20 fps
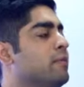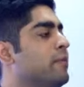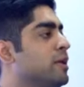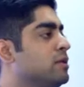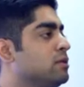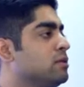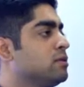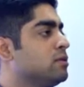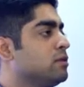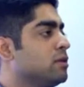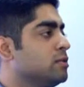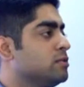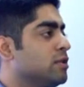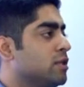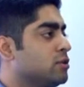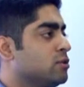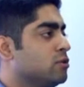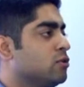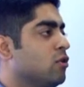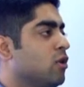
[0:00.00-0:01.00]
the best
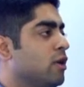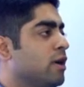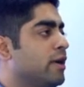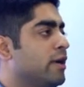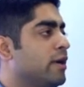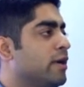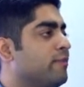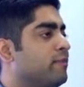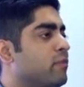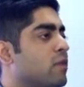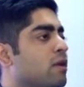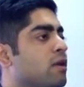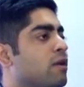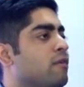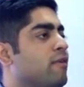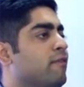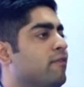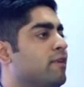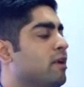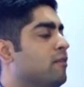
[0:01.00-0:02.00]
construction quality.
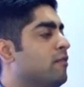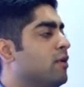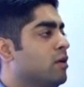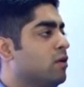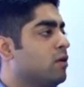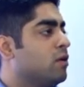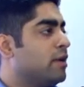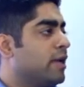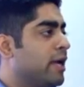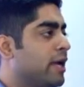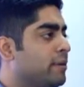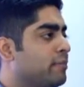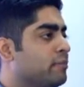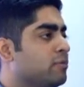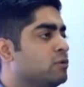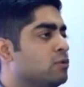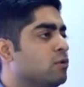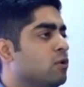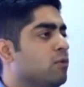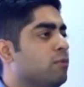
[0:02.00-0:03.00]
We have delivered on
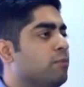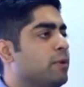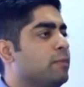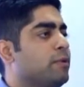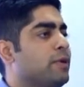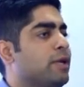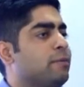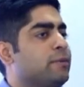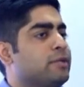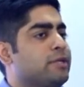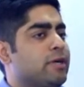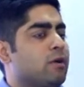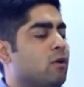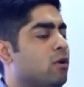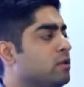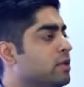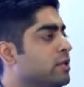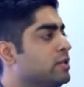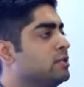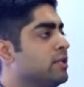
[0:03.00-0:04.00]
time. So people appreciate
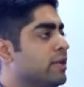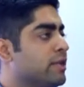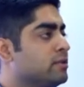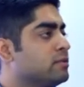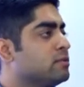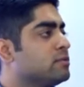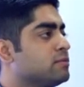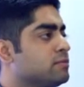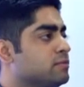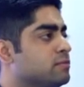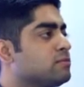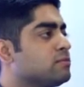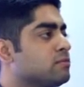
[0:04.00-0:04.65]
all these things.